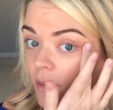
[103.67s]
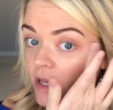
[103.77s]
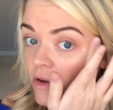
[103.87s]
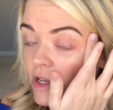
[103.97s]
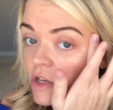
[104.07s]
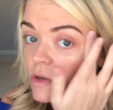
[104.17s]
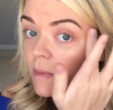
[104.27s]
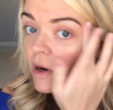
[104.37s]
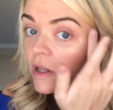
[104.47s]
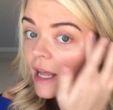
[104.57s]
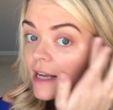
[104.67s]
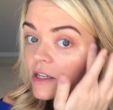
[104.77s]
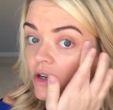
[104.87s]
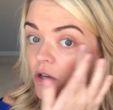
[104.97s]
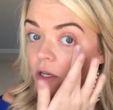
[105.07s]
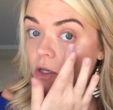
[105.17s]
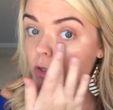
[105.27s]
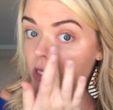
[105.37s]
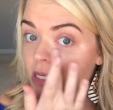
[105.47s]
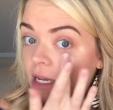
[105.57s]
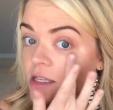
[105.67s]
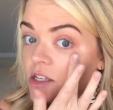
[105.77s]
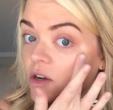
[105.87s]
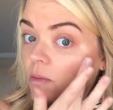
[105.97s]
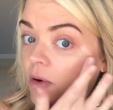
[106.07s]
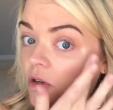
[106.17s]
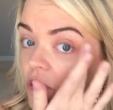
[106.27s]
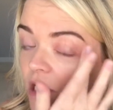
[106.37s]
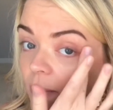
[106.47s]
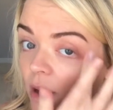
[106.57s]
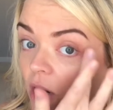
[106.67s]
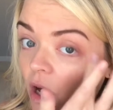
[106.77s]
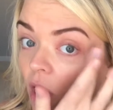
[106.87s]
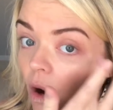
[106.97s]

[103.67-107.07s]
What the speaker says: but you can use Pearlizer, you can use the Sandstone Pearl Shimmer,